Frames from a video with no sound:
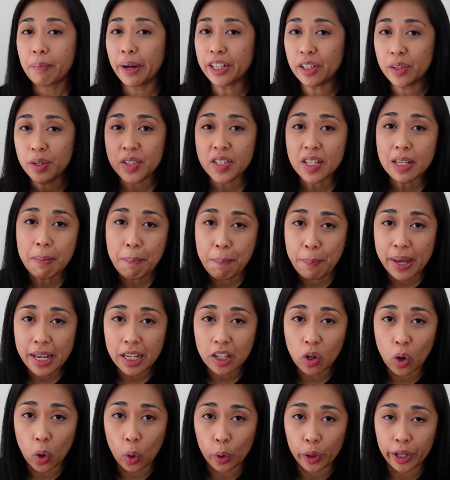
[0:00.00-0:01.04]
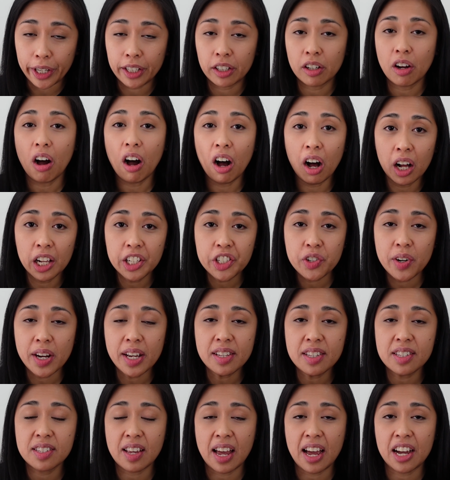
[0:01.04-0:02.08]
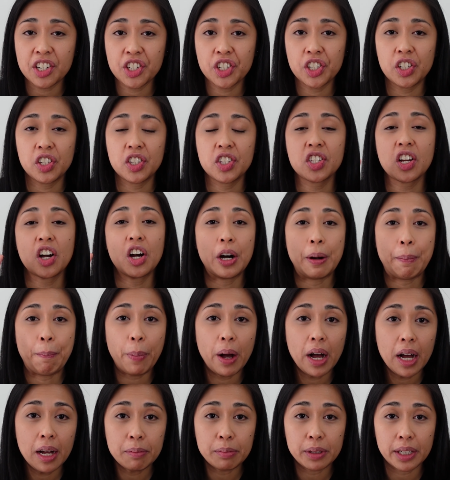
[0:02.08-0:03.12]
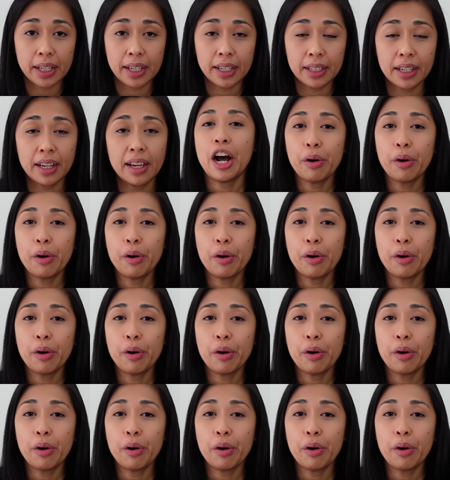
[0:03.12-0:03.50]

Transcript: By using Bitcoin, all transactions are public.